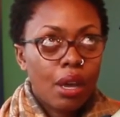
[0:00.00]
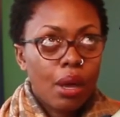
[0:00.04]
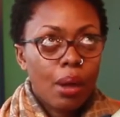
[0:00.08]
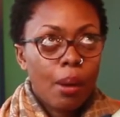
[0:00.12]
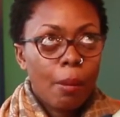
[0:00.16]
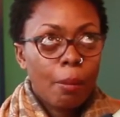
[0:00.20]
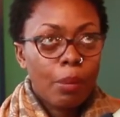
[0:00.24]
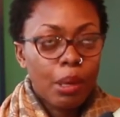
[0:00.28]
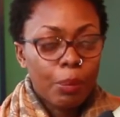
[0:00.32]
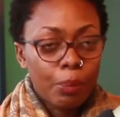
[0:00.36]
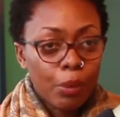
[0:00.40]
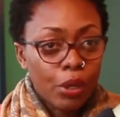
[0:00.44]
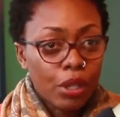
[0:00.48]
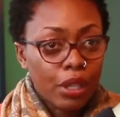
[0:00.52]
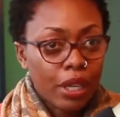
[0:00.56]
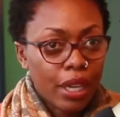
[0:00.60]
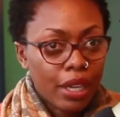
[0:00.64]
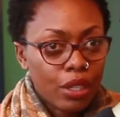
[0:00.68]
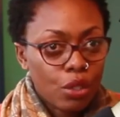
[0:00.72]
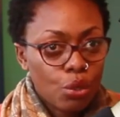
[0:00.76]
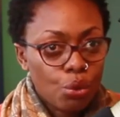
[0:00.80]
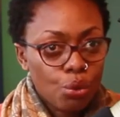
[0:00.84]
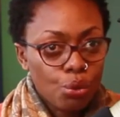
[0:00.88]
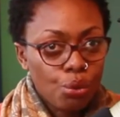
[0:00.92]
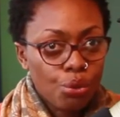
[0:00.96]
people get
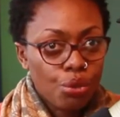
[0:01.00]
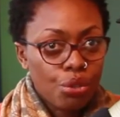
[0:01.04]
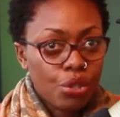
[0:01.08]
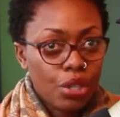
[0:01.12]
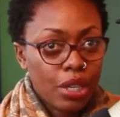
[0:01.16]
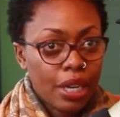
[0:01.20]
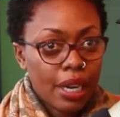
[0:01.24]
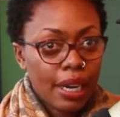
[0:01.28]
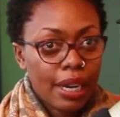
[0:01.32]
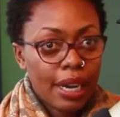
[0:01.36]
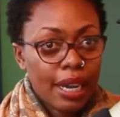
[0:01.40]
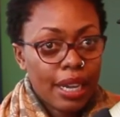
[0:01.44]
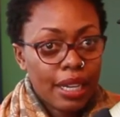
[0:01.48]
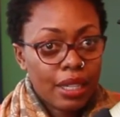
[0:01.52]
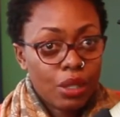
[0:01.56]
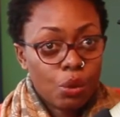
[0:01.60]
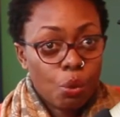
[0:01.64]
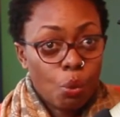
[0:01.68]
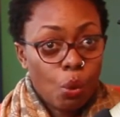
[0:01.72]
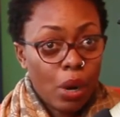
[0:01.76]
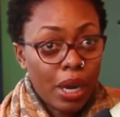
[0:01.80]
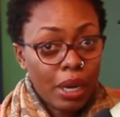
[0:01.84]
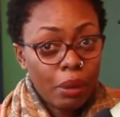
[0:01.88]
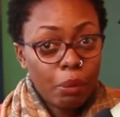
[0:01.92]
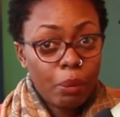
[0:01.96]
to realize,
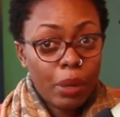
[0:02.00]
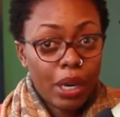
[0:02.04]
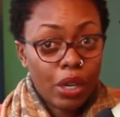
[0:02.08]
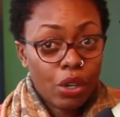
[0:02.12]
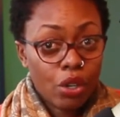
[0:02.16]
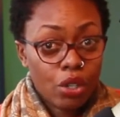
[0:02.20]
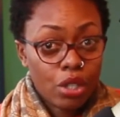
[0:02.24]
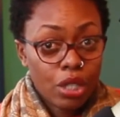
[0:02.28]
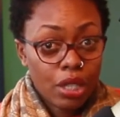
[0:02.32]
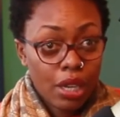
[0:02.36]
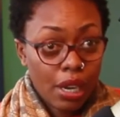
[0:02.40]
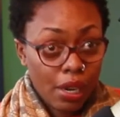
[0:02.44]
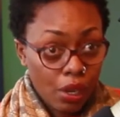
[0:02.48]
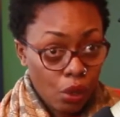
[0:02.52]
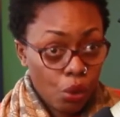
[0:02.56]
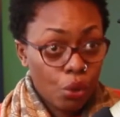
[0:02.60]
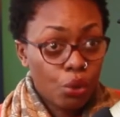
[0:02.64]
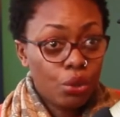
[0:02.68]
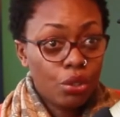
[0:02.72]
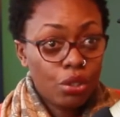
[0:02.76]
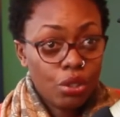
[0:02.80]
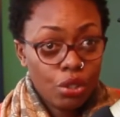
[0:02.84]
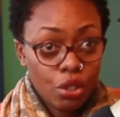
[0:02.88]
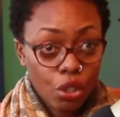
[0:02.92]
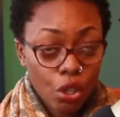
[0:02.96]
one, we're not
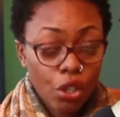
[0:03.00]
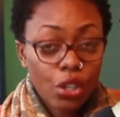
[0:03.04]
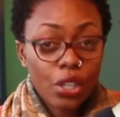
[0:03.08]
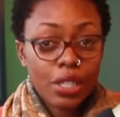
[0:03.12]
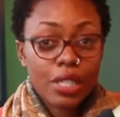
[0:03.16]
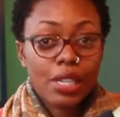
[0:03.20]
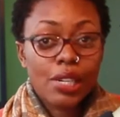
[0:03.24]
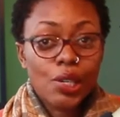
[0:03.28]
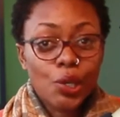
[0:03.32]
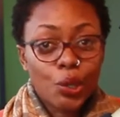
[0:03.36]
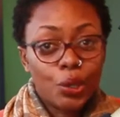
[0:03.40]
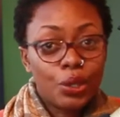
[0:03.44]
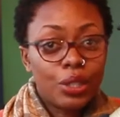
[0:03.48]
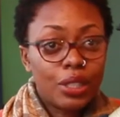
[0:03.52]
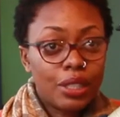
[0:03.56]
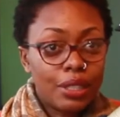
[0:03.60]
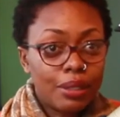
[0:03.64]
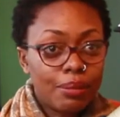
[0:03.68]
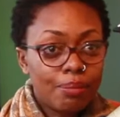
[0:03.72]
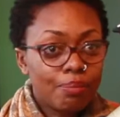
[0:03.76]
alone. You're not alone.